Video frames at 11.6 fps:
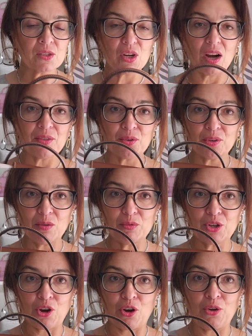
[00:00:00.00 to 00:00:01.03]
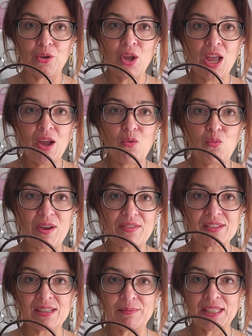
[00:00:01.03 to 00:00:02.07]
So I thought I would go
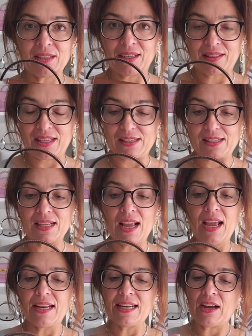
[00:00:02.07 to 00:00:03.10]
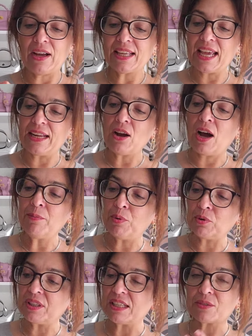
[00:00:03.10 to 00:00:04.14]
with something like this. Now, again, I
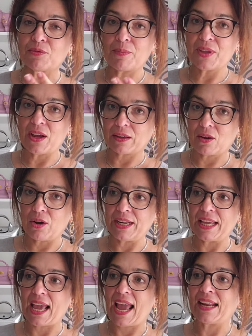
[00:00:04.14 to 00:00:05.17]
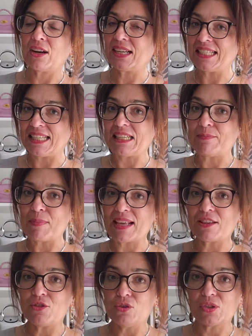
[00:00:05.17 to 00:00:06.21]
bought this from the Iconic, and I did
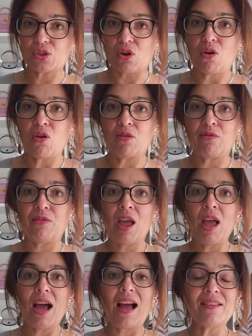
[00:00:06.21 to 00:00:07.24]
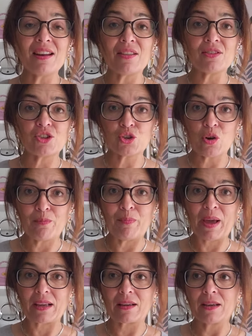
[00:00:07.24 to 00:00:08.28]
make use of another shop
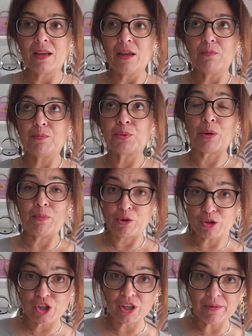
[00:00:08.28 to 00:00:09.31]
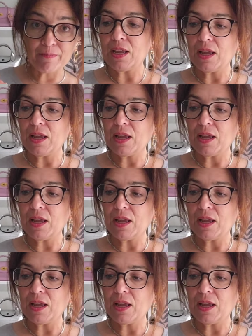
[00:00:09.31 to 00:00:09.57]
back promotion.